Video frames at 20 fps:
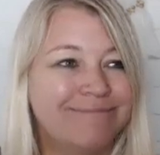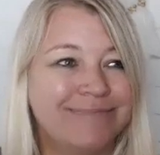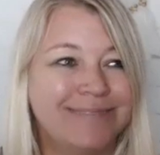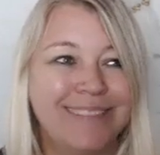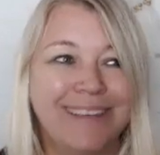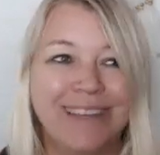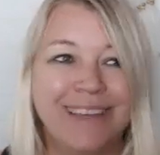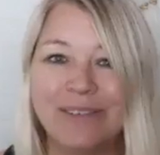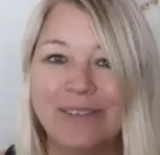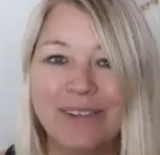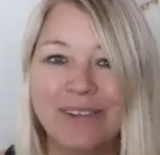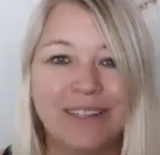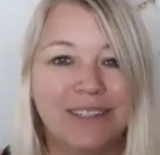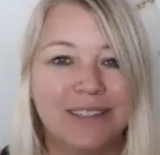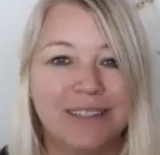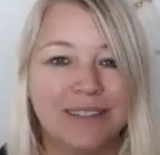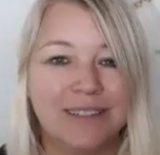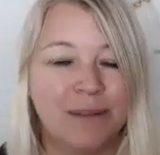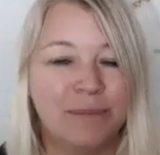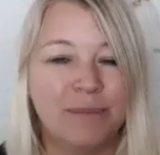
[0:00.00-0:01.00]
yeah, really,
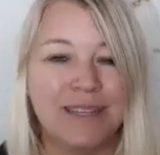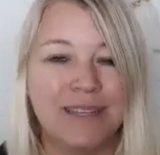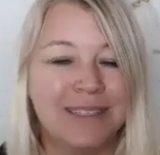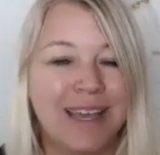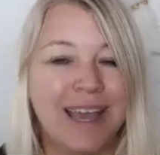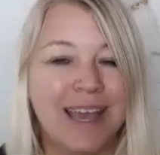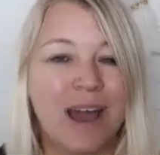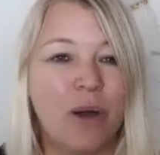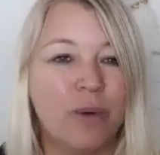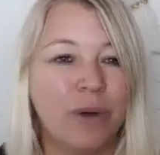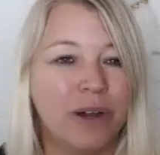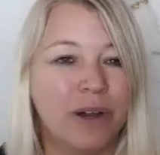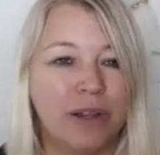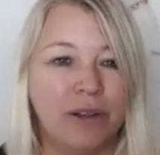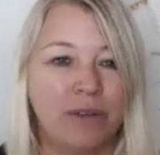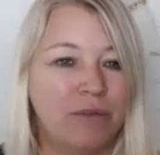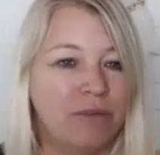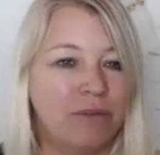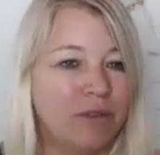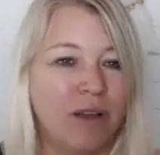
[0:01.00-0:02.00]
I'm asking, how are
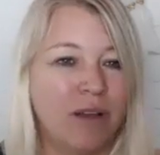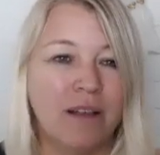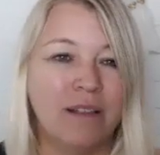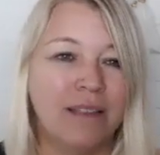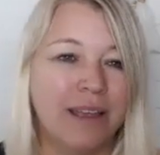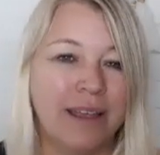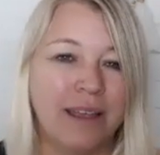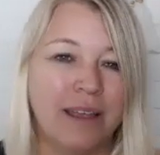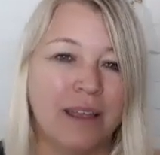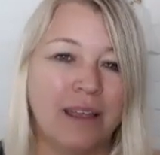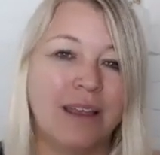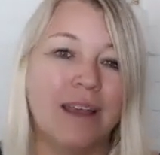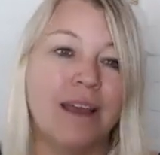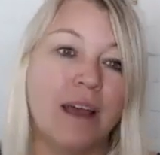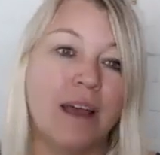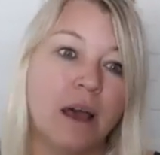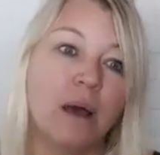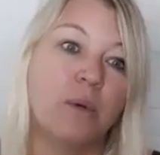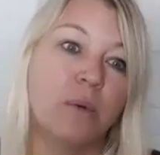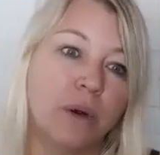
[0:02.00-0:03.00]
you? Not like,
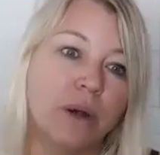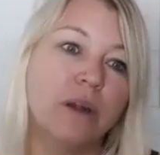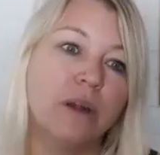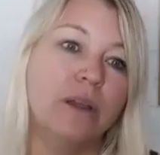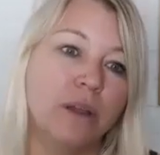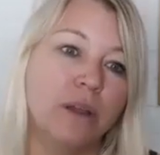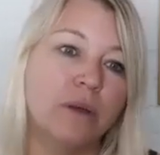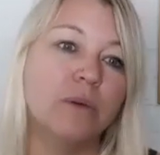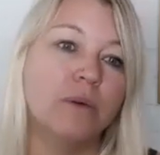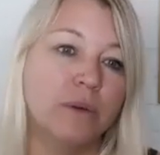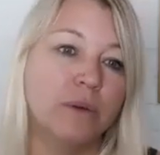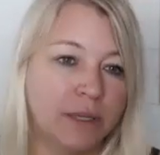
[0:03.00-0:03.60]
how are you?